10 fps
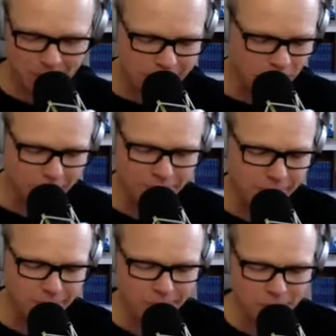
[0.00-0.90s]
20
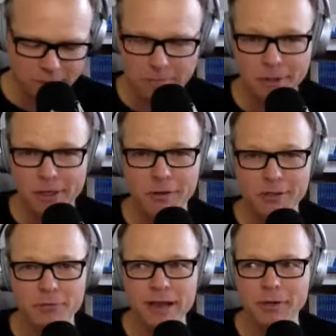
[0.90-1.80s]
50 30 million dollars
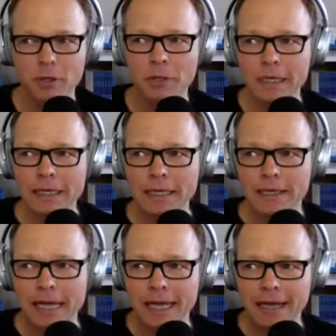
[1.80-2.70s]
in revenue
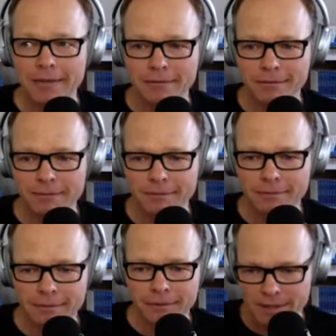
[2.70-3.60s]
and
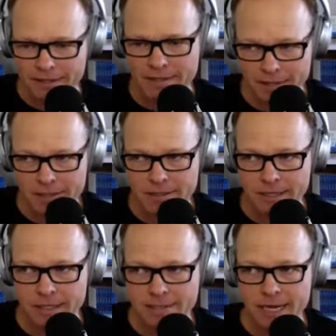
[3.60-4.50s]
the decision is
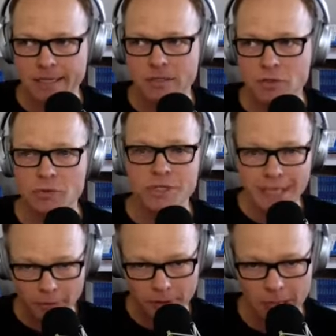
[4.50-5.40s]
is taken to
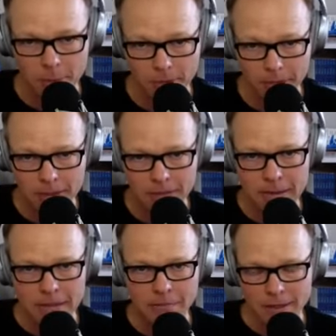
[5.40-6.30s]
sell the company
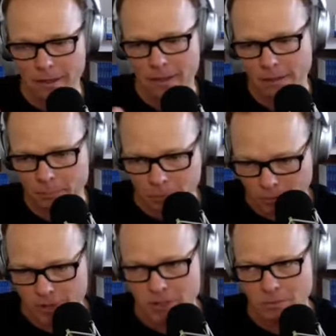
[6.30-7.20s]
that the
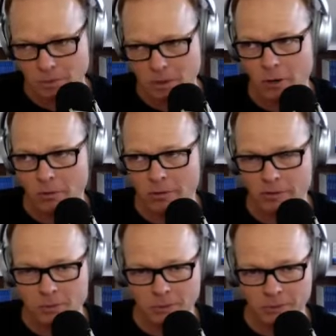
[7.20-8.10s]
employees would all
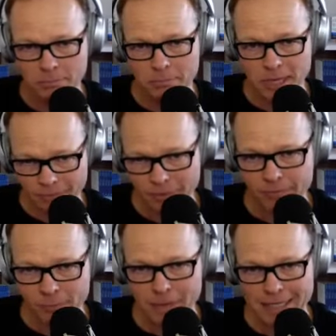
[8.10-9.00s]
similarly benefit
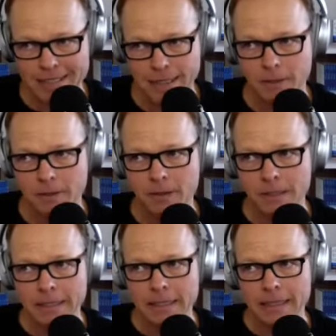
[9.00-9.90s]
from that sale.
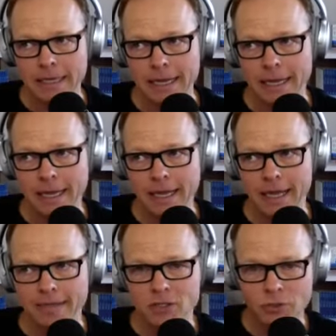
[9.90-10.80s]
Eh, eh,
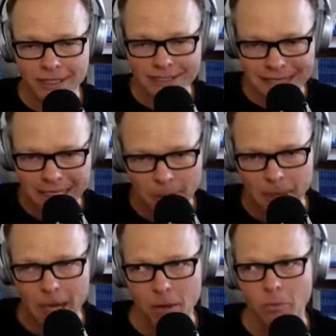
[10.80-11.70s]
did you guys think
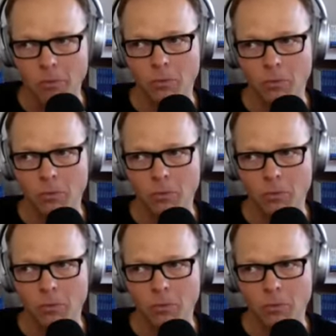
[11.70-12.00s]
about